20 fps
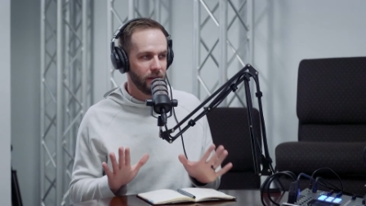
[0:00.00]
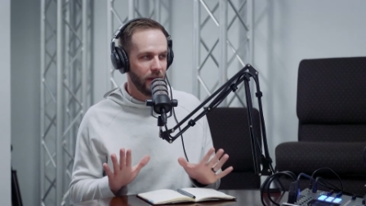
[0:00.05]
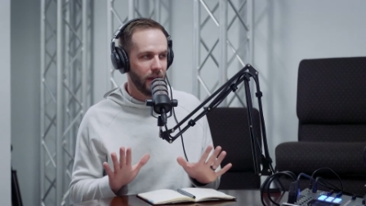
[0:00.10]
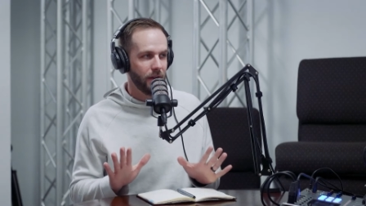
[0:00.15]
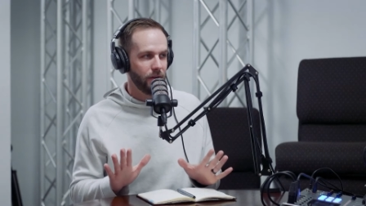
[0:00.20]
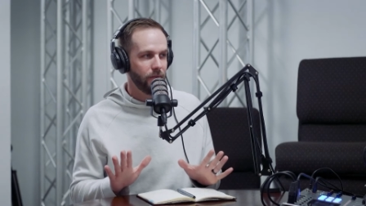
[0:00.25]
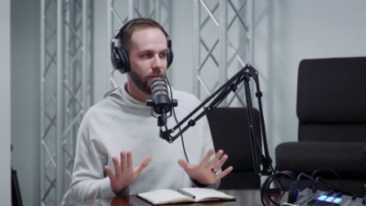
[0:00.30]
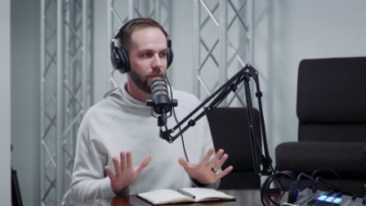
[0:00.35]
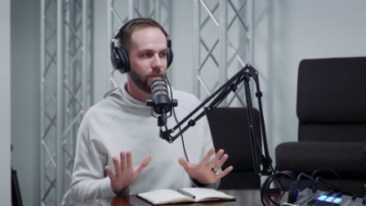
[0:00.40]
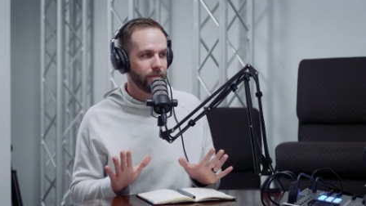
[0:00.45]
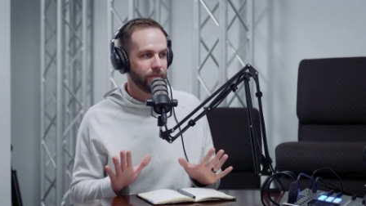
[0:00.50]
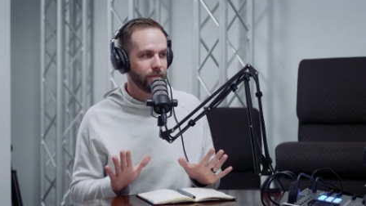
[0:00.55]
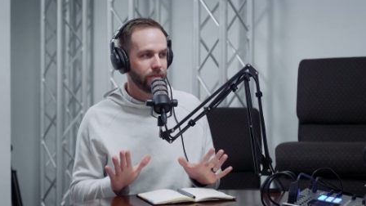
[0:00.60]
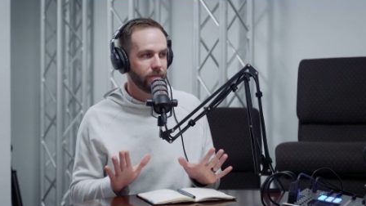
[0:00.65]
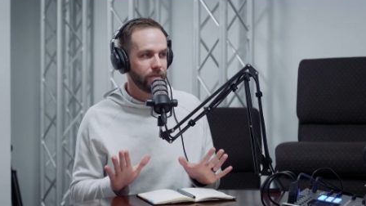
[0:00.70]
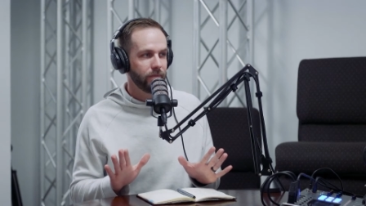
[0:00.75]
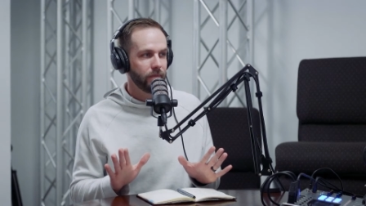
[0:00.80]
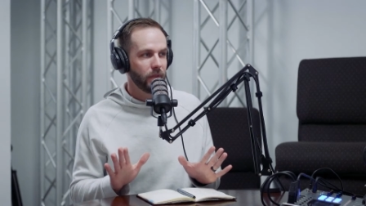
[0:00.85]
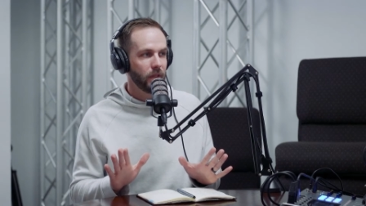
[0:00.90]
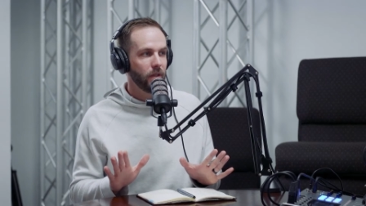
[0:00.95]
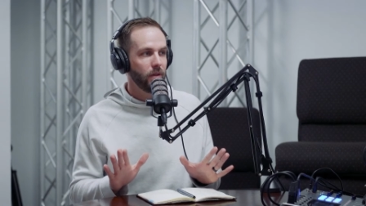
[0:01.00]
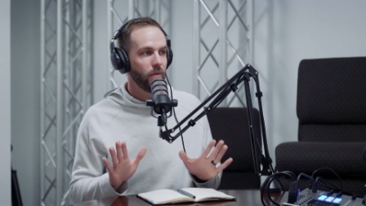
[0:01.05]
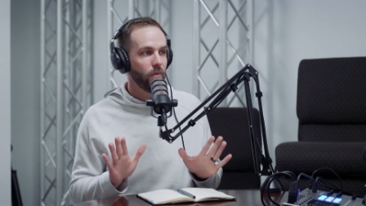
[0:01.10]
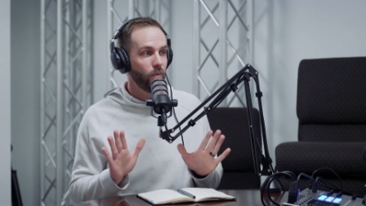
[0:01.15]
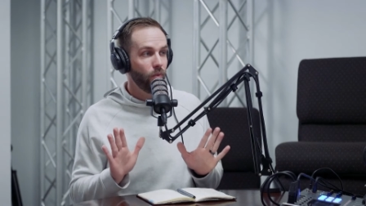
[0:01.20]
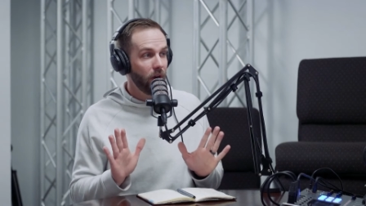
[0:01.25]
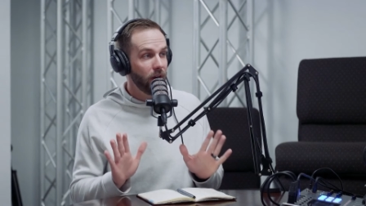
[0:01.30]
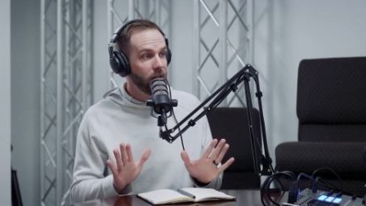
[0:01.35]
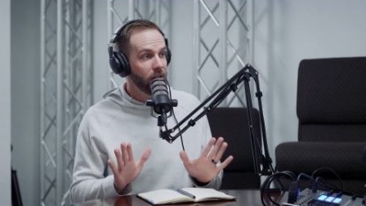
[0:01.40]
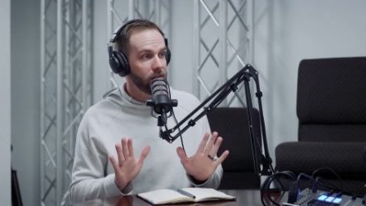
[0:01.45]
now,
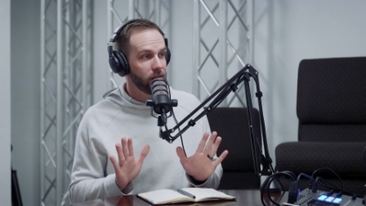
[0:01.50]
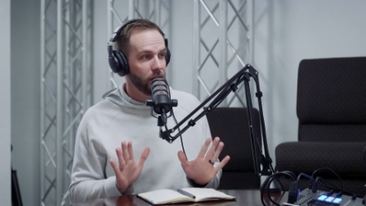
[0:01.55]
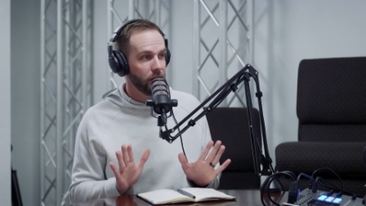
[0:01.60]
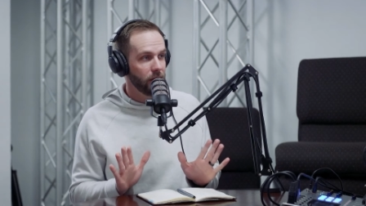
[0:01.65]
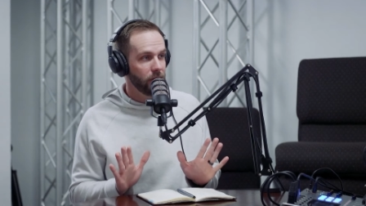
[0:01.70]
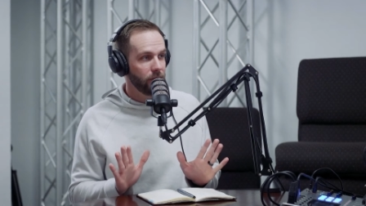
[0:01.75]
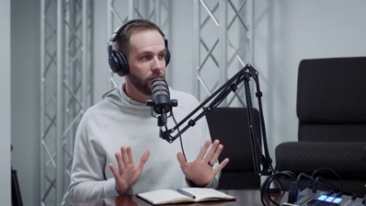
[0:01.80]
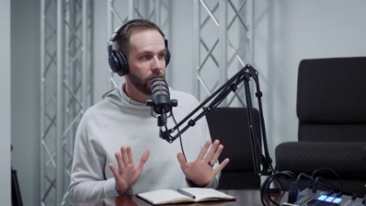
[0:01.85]
what is it?